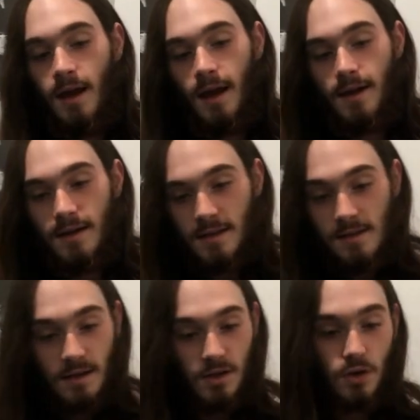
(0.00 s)
And it's
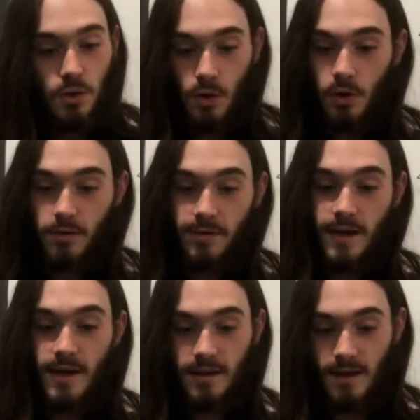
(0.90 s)
a cool
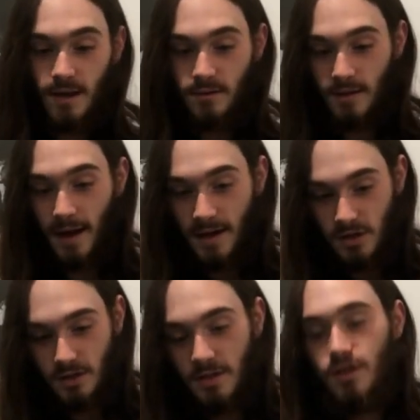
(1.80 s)
thing that I
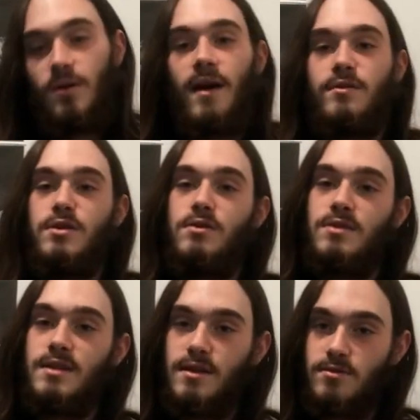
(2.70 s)
actually do have 2
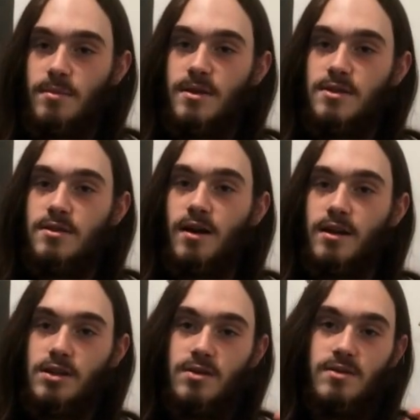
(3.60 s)
sets from this year. I
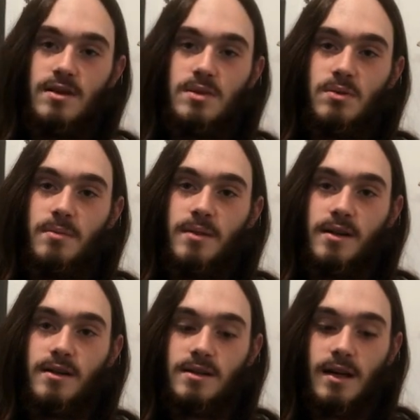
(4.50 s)
chose this one
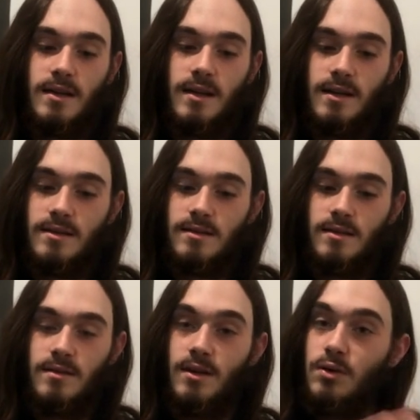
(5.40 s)
because I think it's
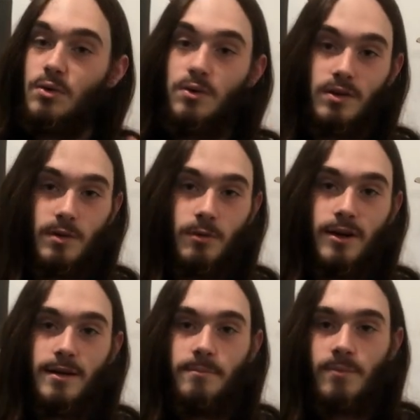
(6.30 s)
the cooler one.